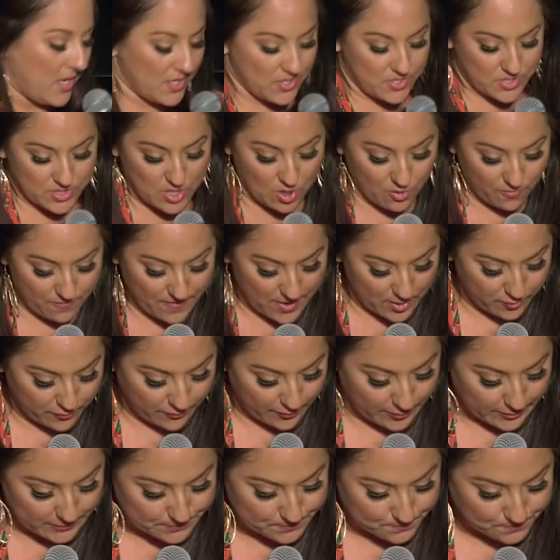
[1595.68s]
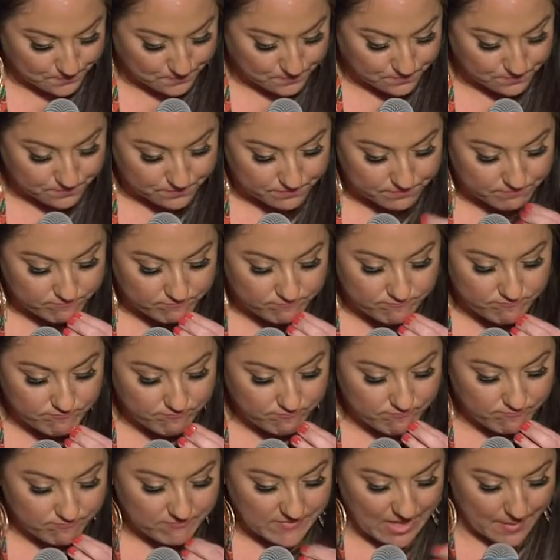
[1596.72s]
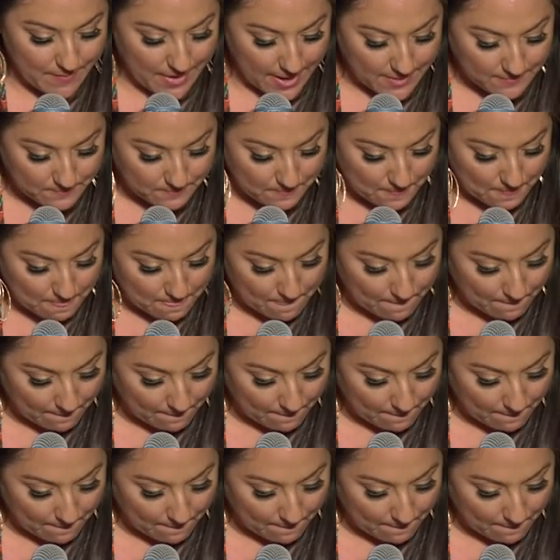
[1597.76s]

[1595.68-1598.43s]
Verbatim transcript: He is so faithful. Amen?